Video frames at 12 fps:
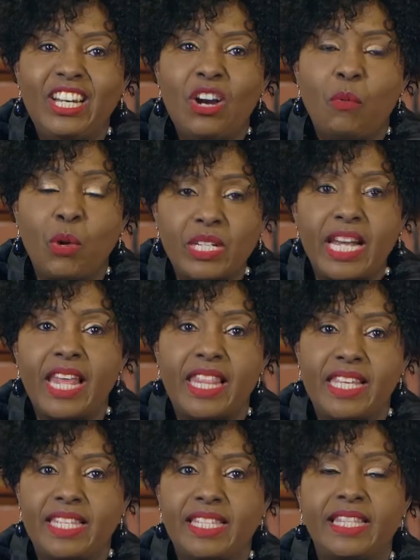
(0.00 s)
What are
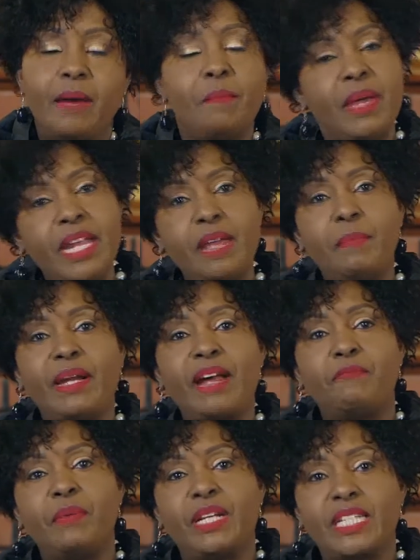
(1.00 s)
these? There are many, but
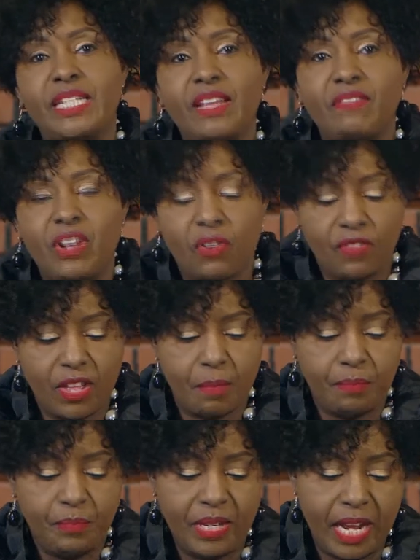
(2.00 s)
I've picked 7 of
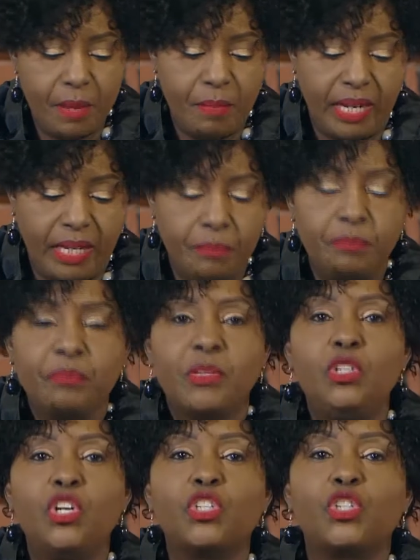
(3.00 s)
them. Namely,
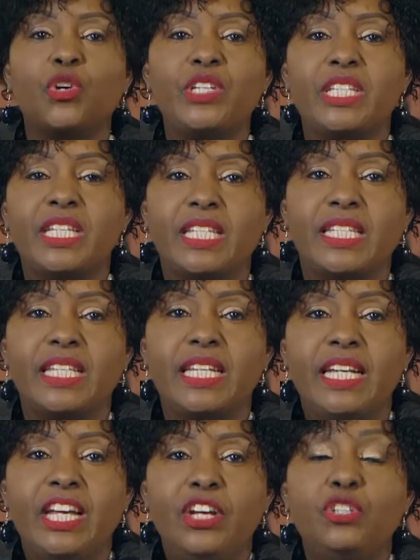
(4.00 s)
your choices.
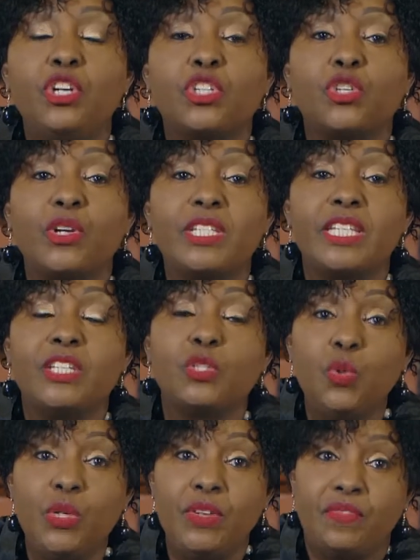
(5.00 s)
Your choices
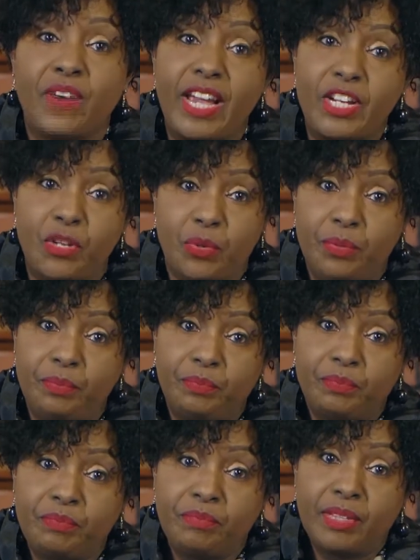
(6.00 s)
do define you.
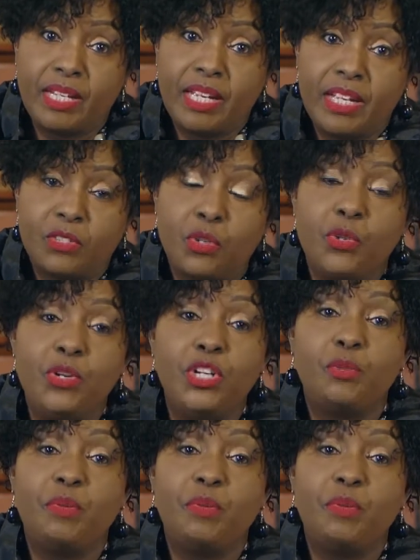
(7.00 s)
So you need to